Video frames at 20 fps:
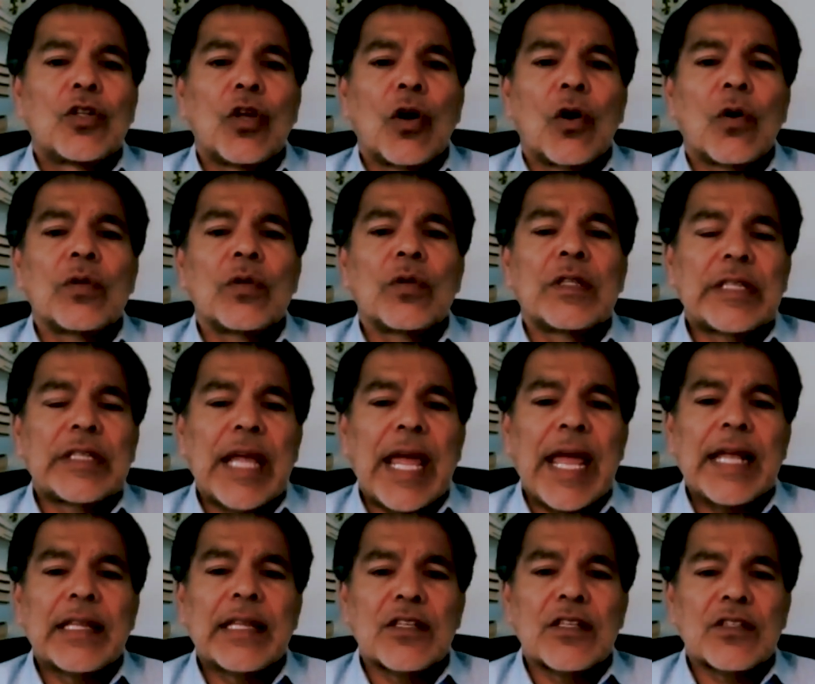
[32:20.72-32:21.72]
don't
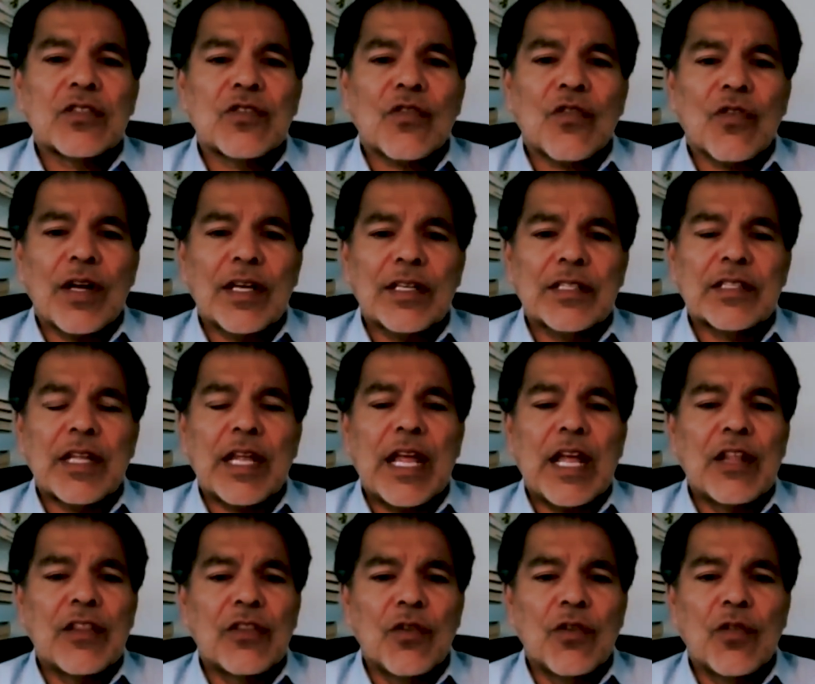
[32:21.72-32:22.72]
take this trust
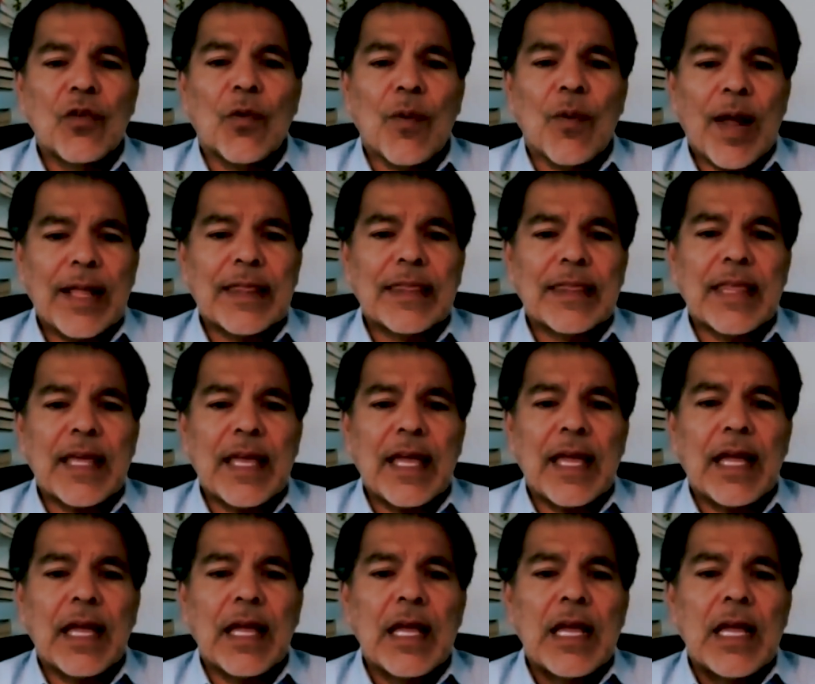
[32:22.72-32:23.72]
and do the right
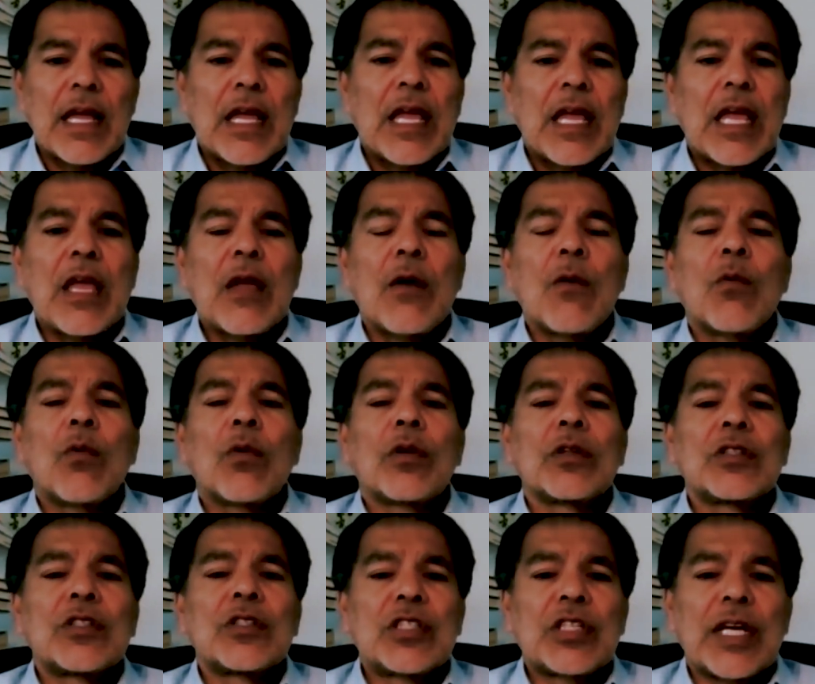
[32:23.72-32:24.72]
thing, it
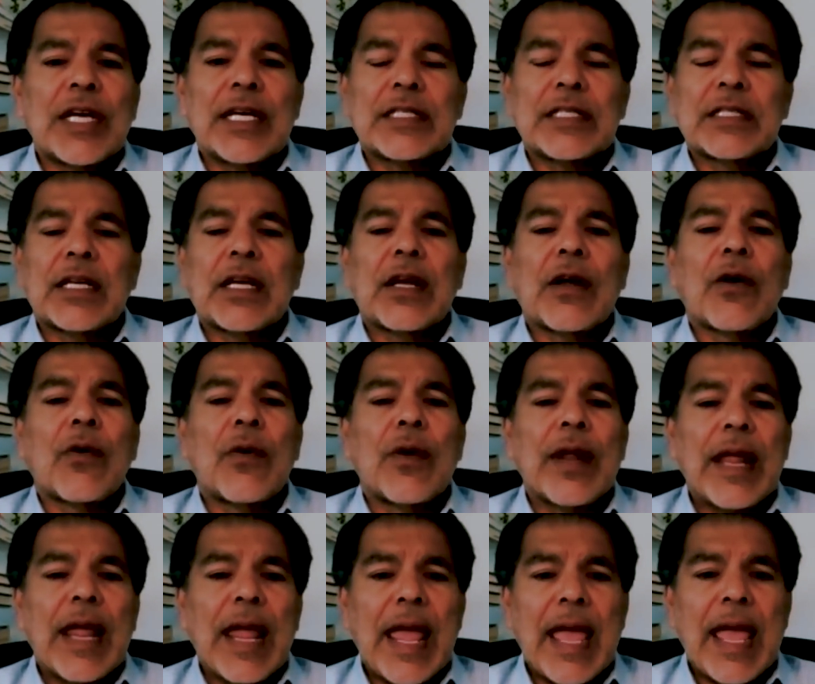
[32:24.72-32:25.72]
will just
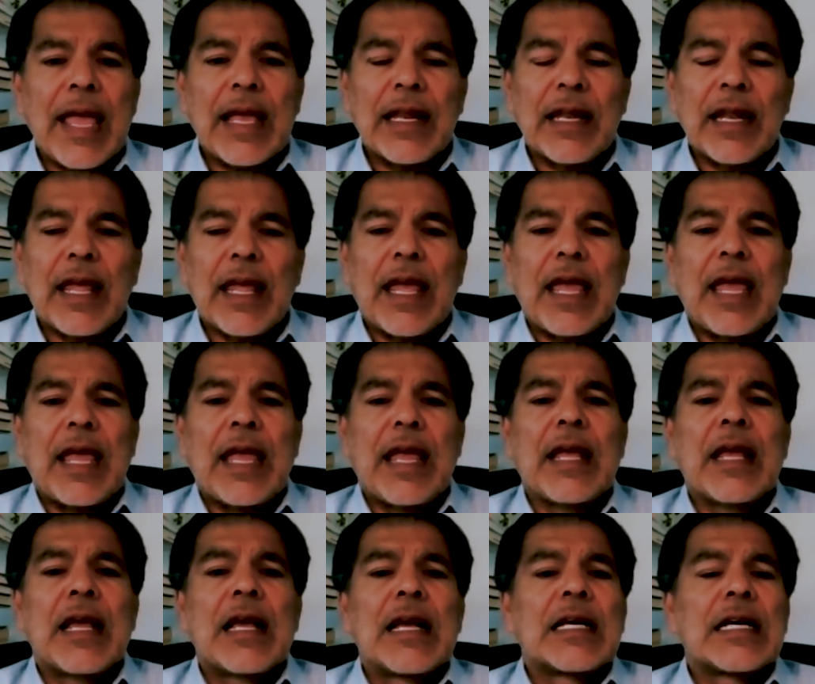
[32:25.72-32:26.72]
create
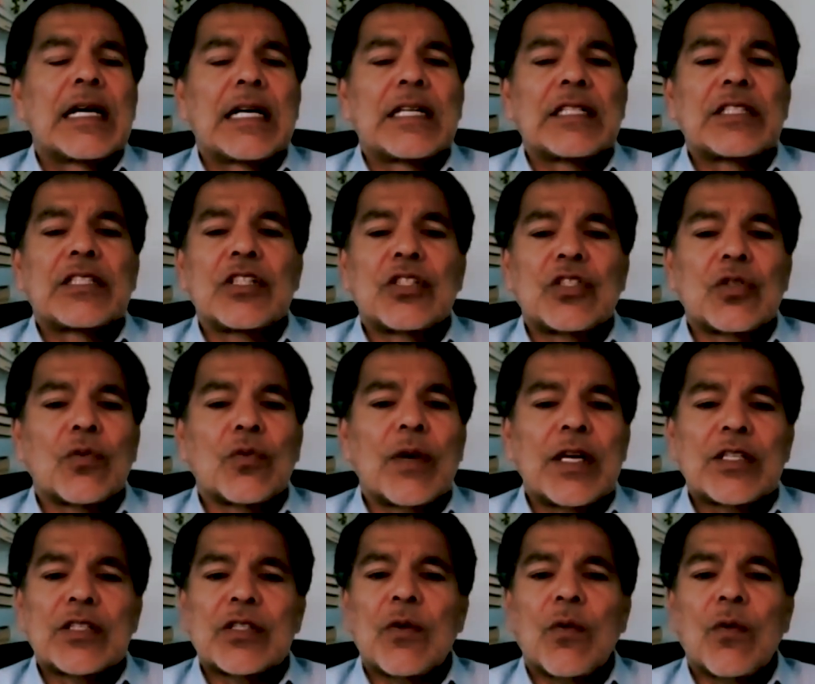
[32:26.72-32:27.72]
a, a
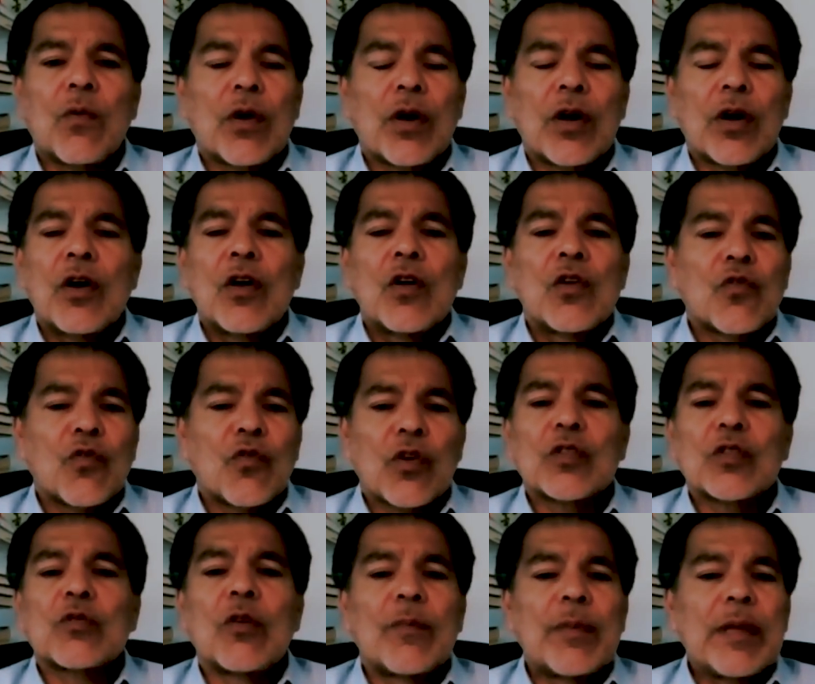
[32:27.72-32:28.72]
situation where
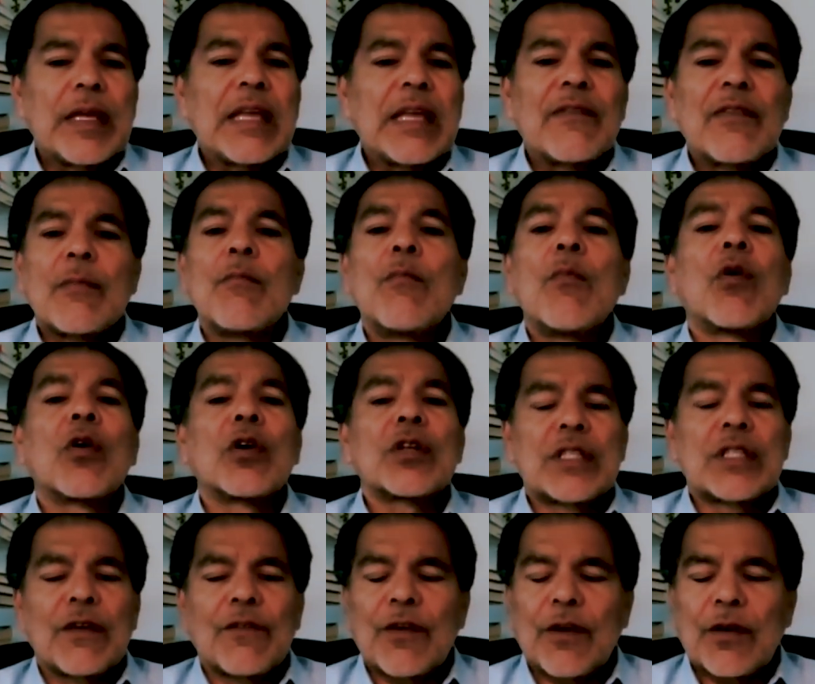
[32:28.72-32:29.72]
trust will be even more
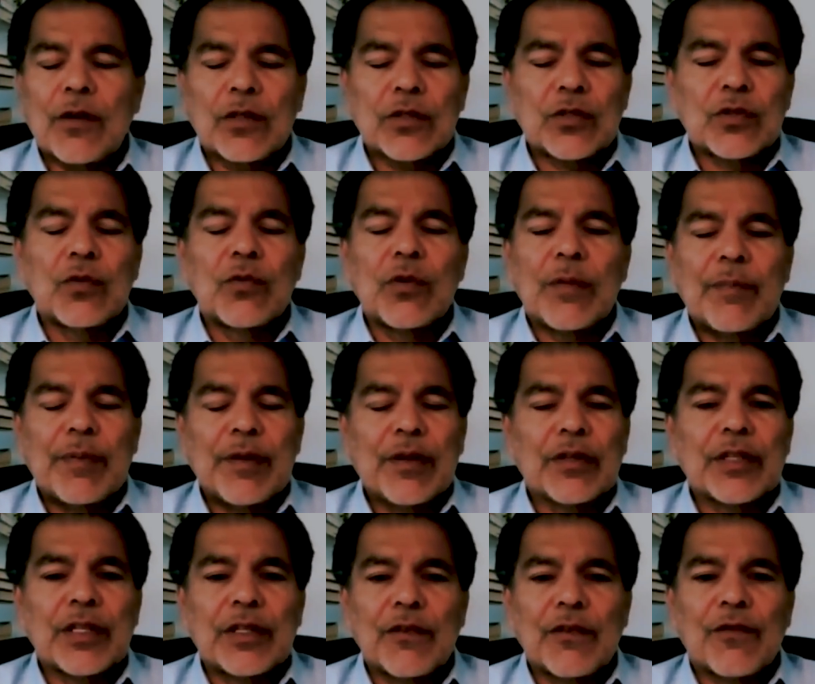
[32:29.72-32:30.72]
difficult to
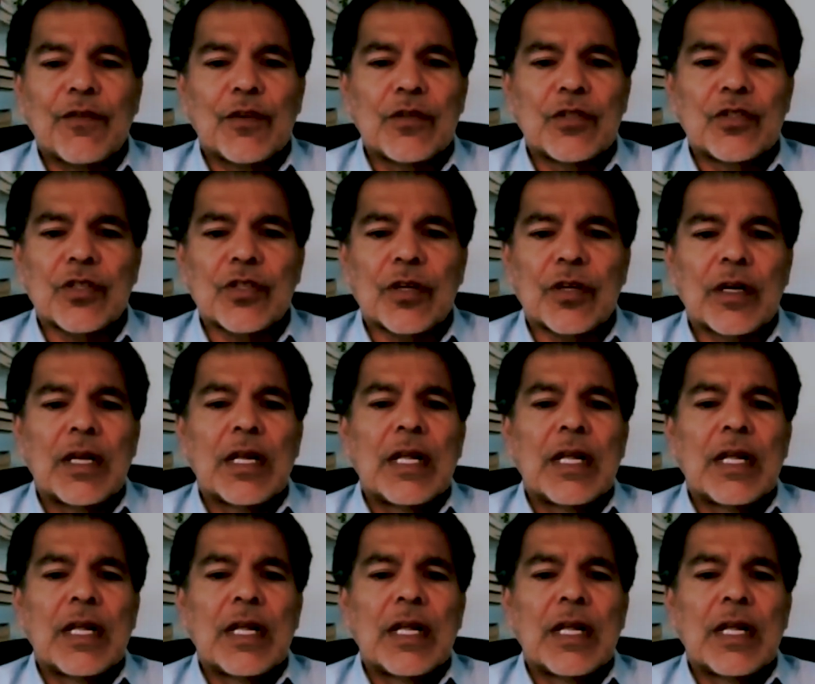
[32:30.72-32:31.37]
rebuild in the future.